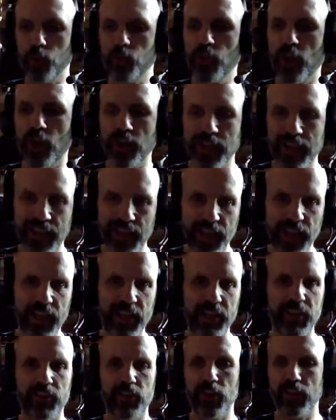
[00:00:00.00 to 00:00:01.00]
talking
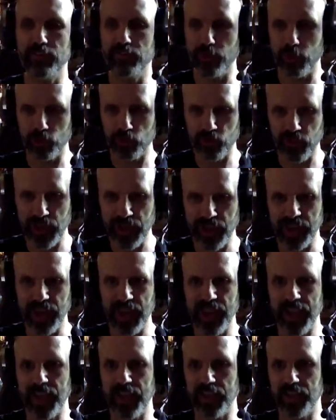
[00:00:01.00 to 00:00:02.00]
and
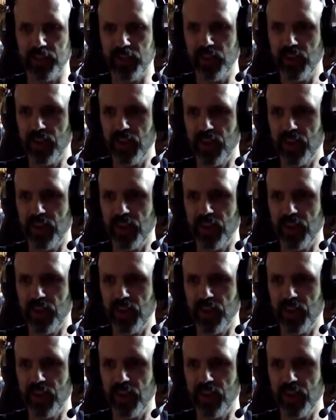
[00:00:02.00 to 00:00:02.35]
conversing and